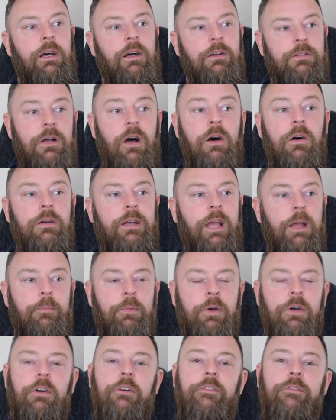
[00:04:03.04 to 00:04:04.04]
I was like, oh okay,
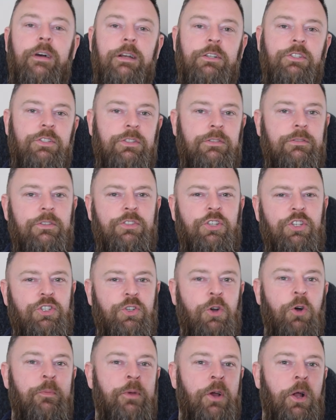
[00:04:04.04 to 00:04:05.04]
perfect. She's she's
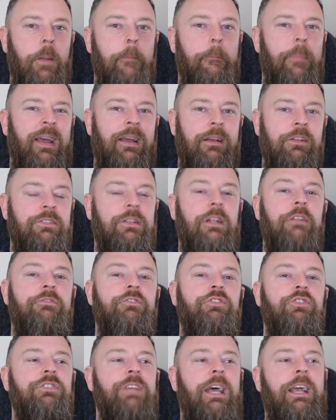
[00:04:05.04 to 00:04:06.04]
showing me on a pit instead of
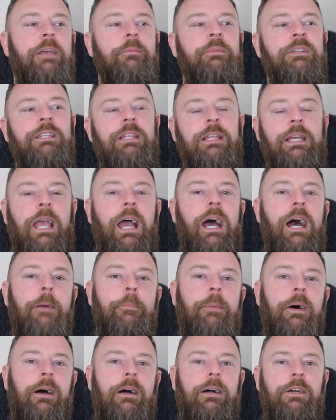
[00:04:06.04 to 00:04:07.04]
taking me to the car
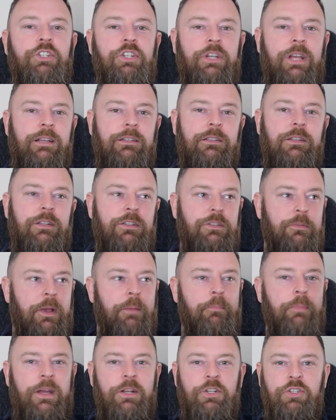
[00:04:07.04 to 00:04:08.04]
park. She get there's a
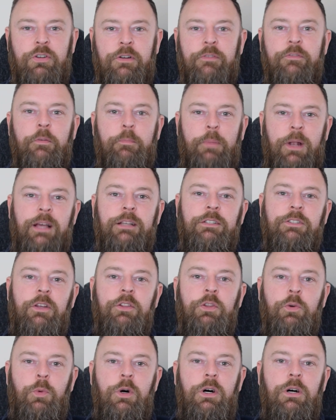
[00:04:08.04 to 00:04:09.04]
big picture of the place
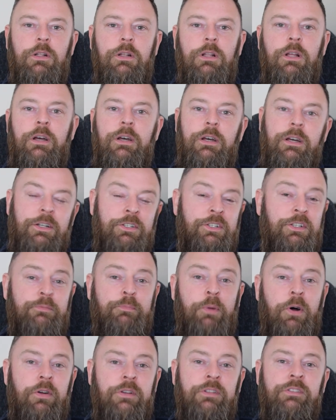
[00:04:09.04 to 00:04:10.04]
on the wall, and she's
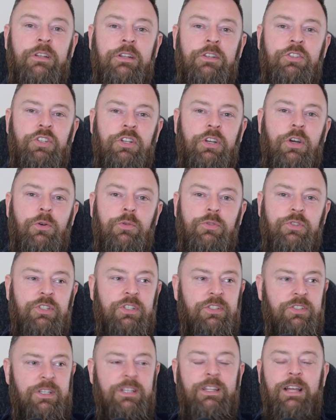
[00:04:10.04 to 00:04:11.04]
pointing and she goes,
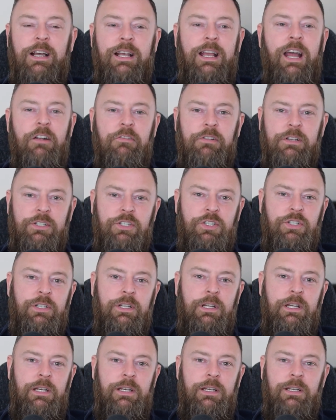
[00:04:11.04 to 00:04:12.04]
you see that garage?
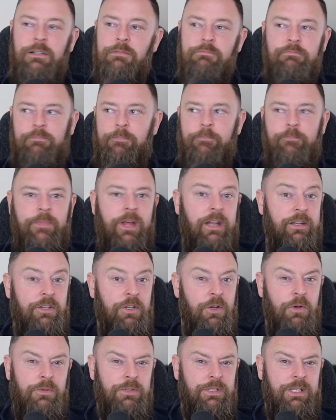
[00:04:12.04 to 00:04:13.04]
I
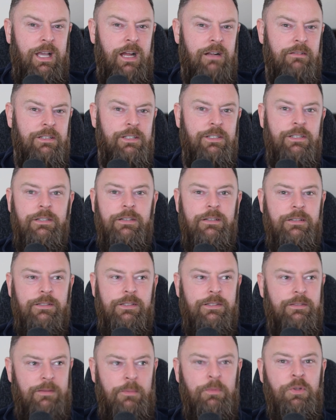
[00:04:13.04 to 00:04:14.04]
didn't know it was a garage
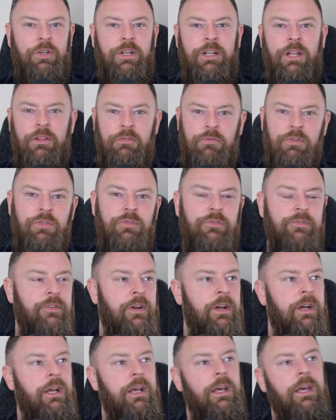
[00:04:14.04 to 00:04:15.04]
because I'm looking at the roof,
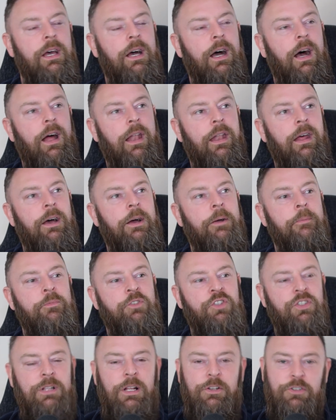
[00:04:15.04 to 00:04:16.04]
and um,
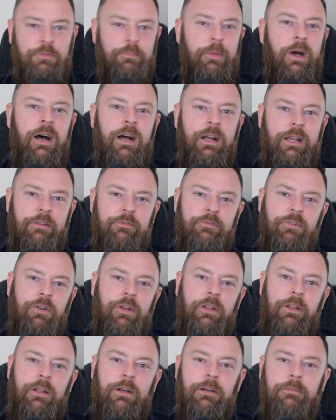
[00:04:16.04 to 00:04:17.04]
she's like, just park in
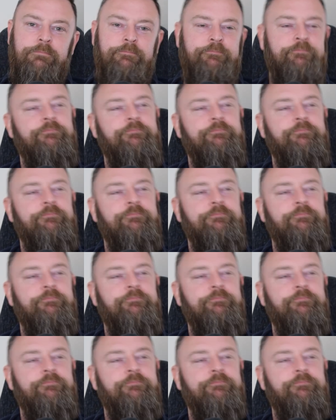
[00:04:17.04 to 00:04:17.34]
front of that.